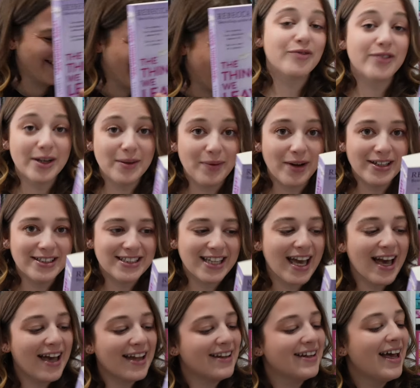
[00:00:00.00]
Rewind
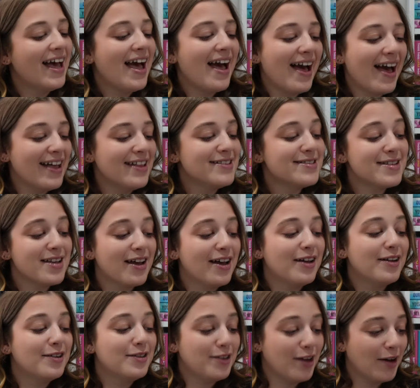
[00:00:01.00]
again. Enter
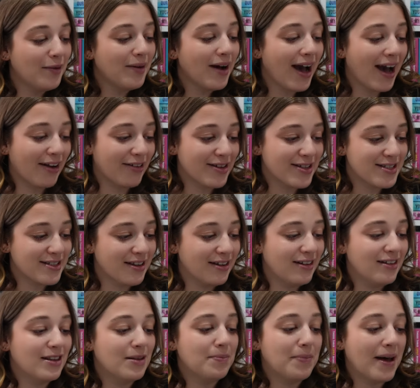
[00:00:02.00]
Noah
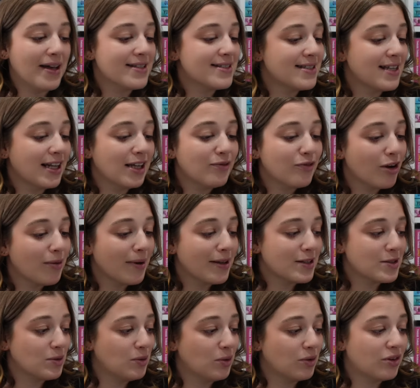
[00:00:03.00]
Harrison, the best-selling
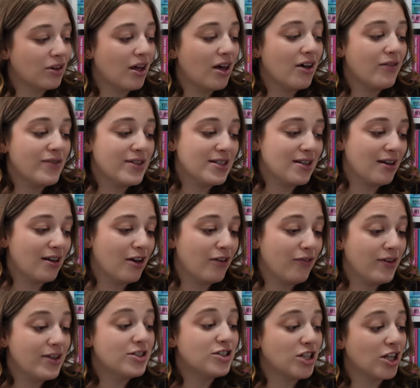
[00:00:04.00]
romance author of his, of
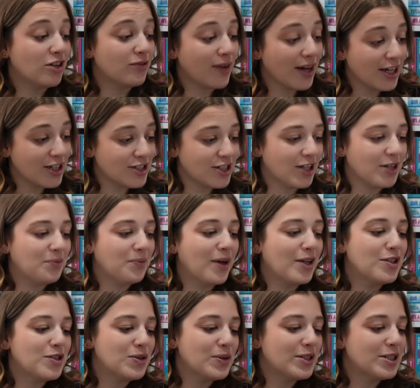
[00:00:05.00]
his generation.
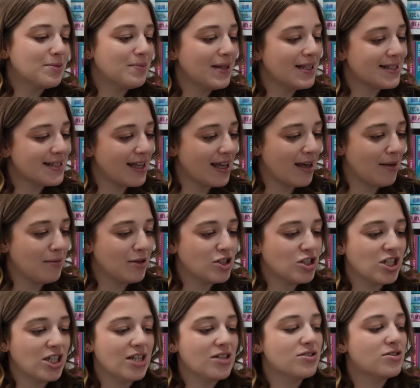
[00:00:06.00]
When Georgia meets him,
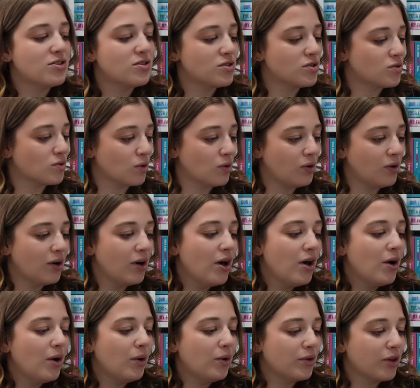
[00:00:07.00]
she is distraught.
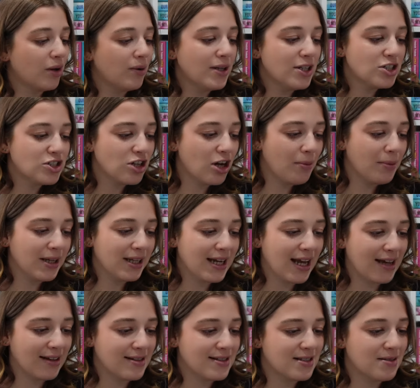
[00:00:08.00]
Although he's charming and
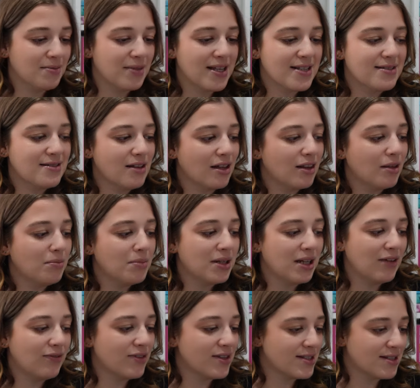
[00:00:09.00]
handsome, there's nothing
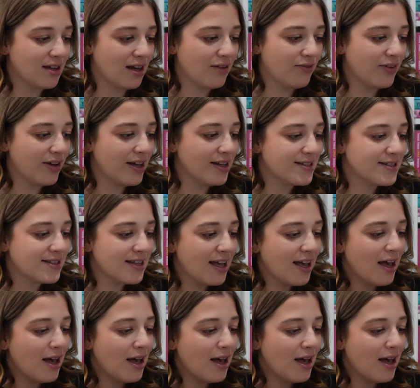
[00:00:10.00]
beneath the surface.